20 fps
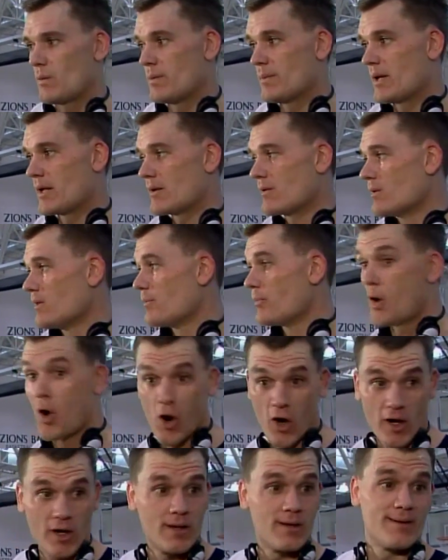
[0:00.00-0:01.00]
might go to the
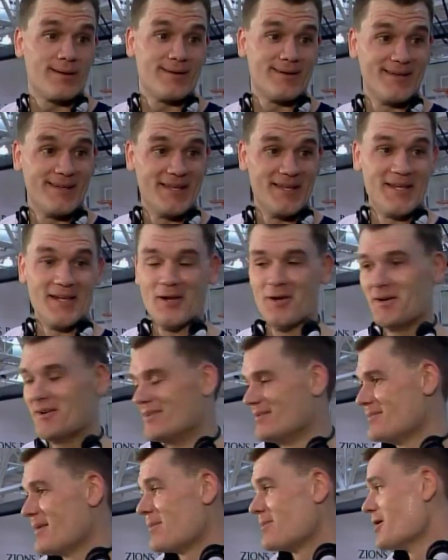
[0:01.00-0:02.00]
park, you know,
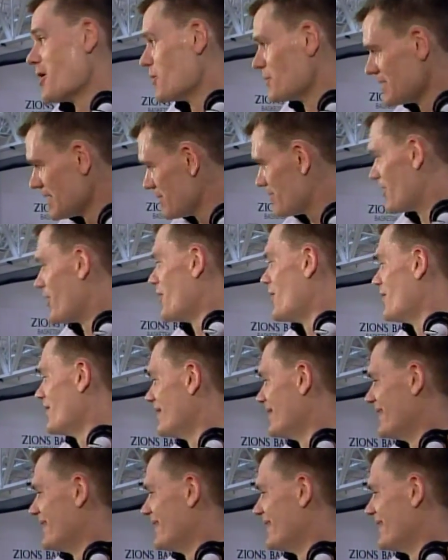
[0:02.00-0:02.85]
maybe Home Depot.